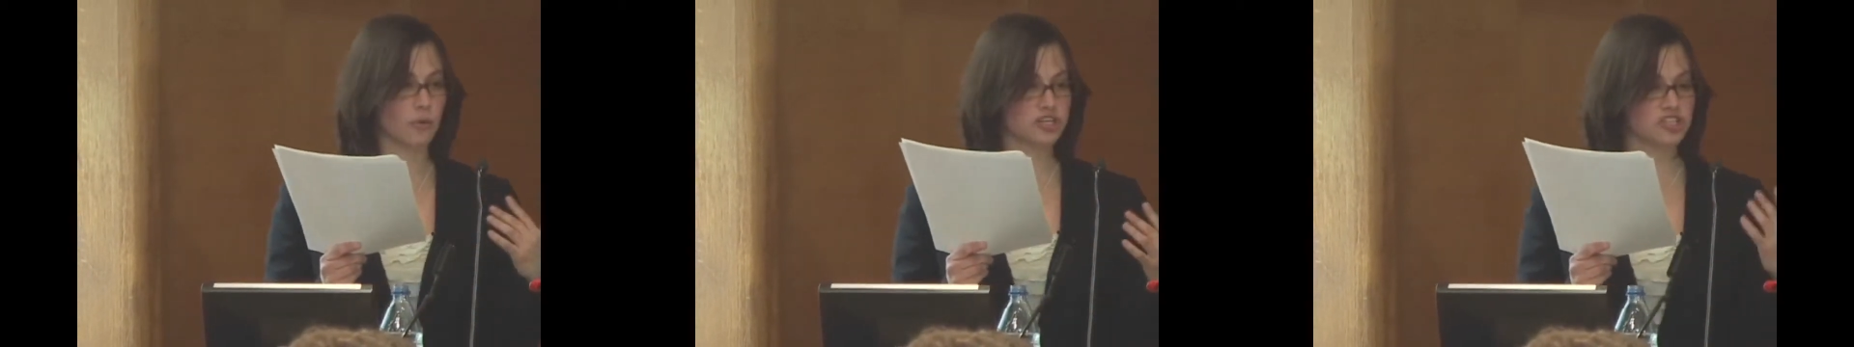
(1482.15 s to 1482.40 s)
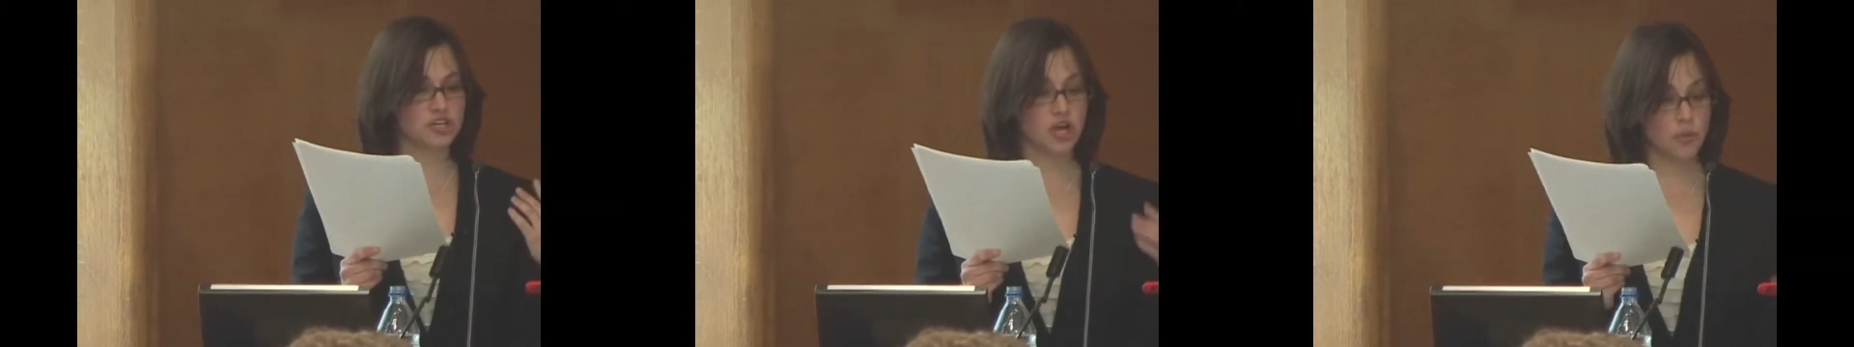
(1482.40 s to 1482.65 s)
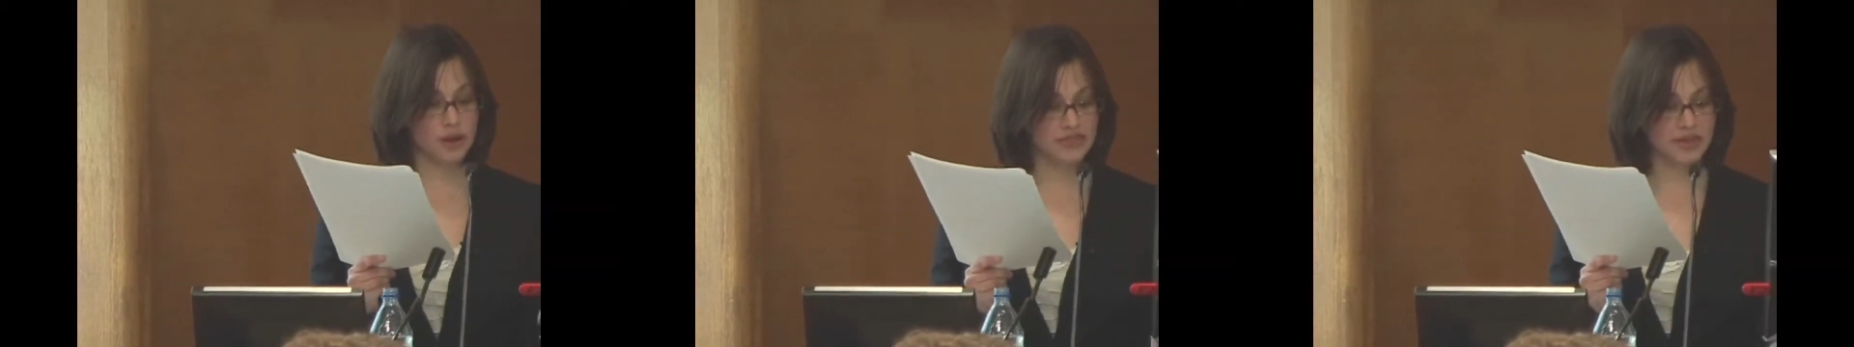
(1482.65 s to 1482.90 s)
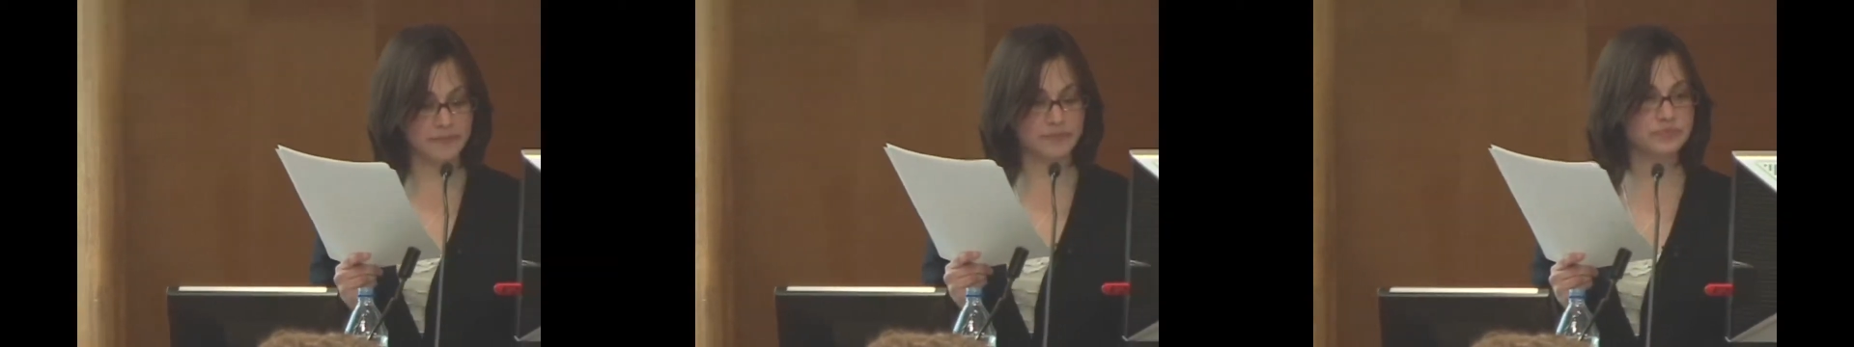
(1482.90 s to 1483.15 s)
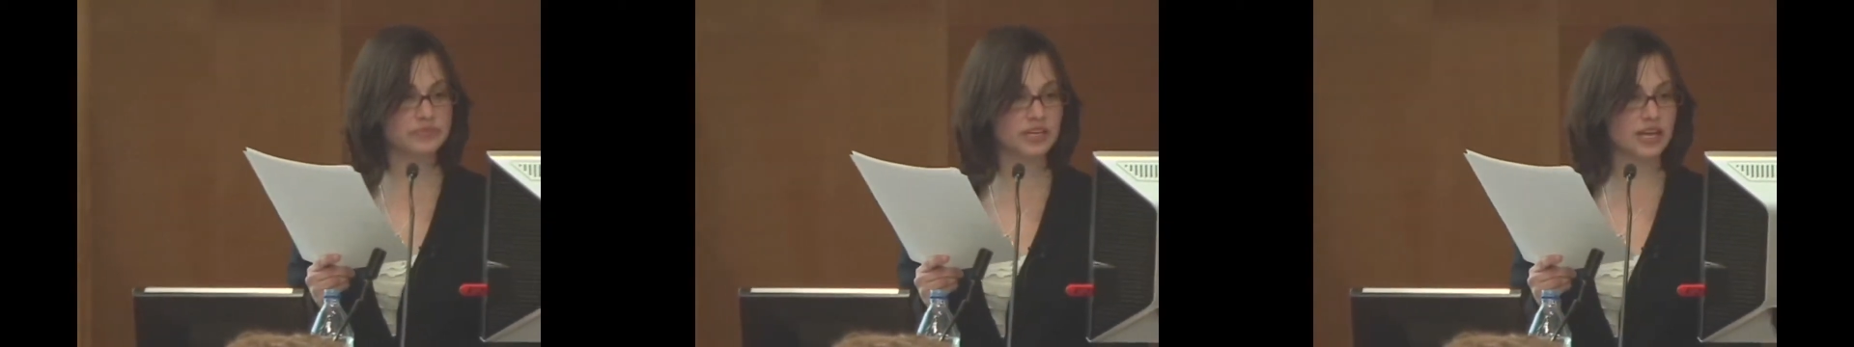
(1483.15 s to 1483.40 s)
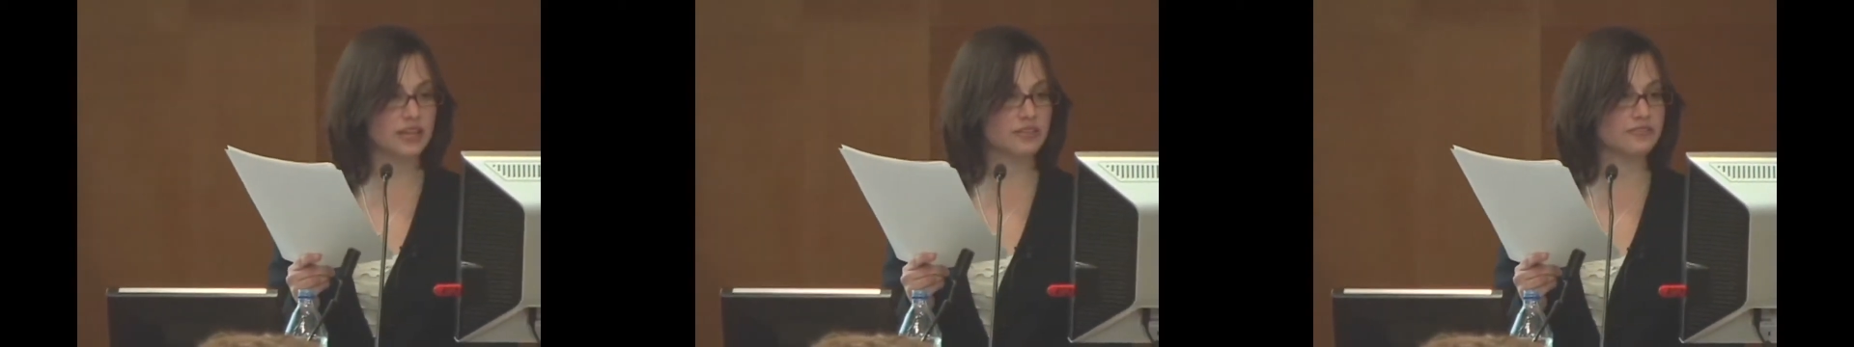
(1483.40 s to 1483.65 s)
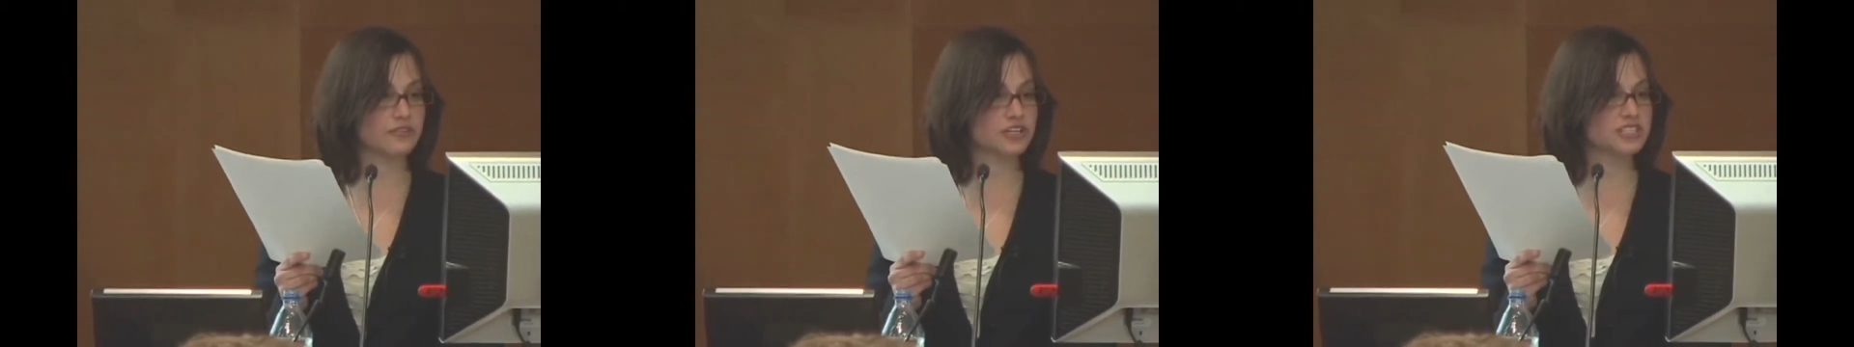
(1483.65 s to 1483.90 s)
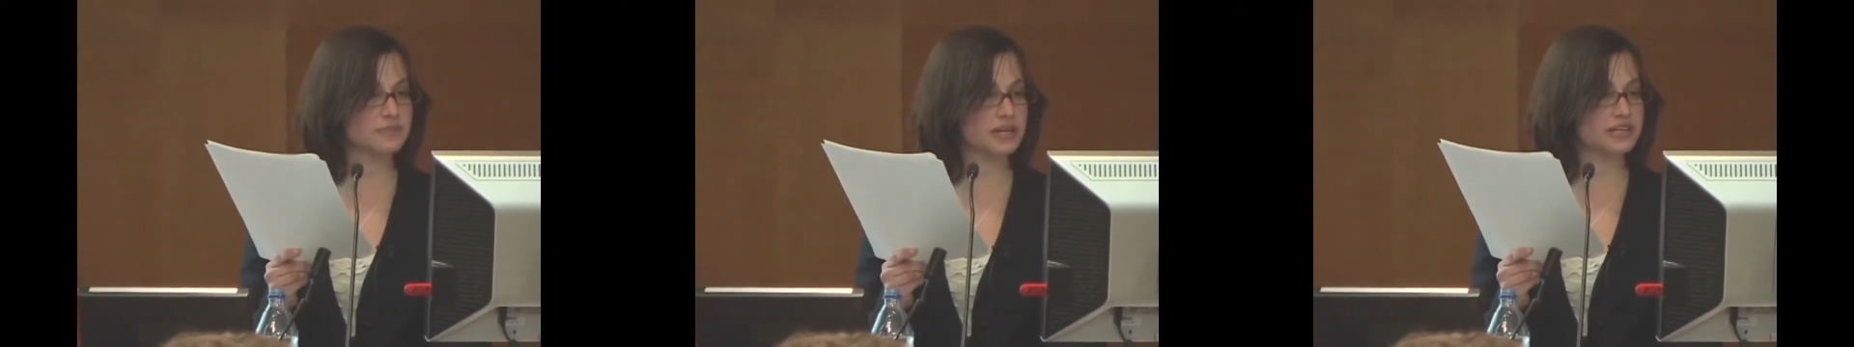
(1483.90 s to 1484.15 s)
what should go in them in the
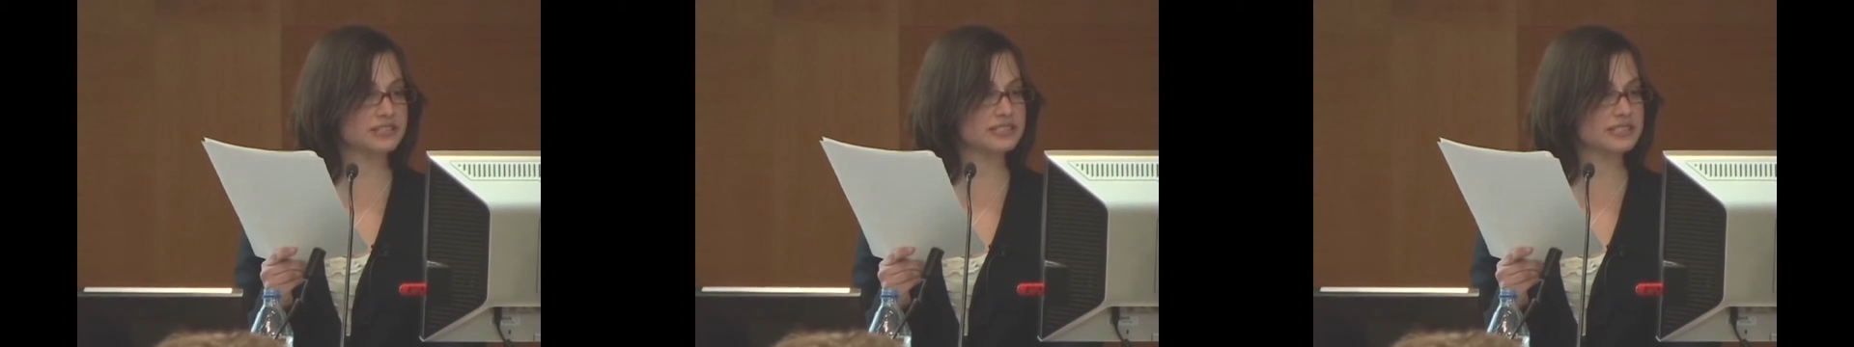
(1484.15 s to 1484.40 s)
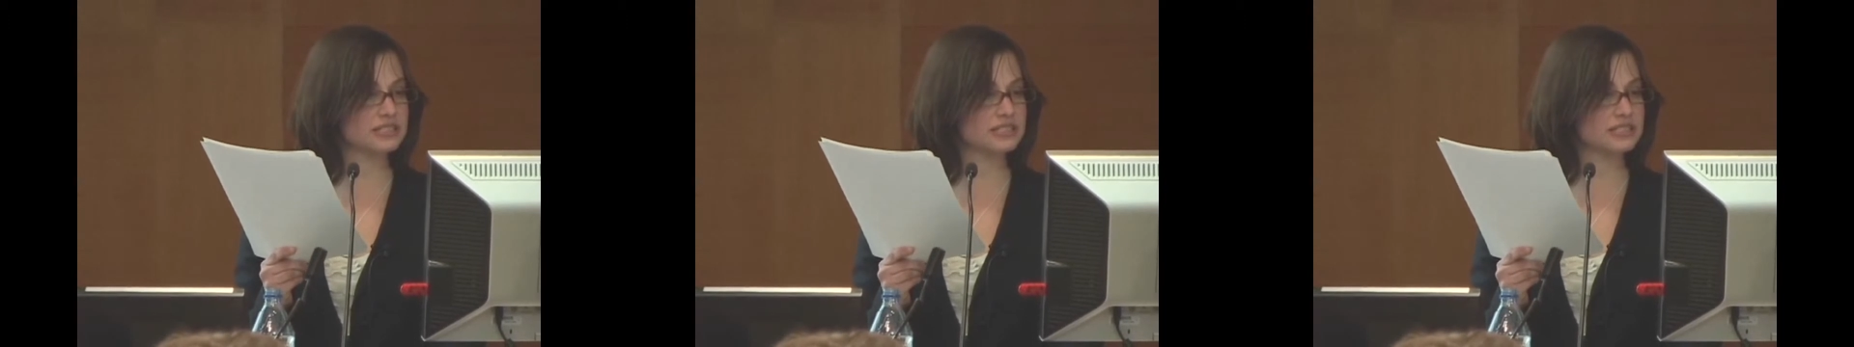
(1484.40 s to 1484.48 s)
first place.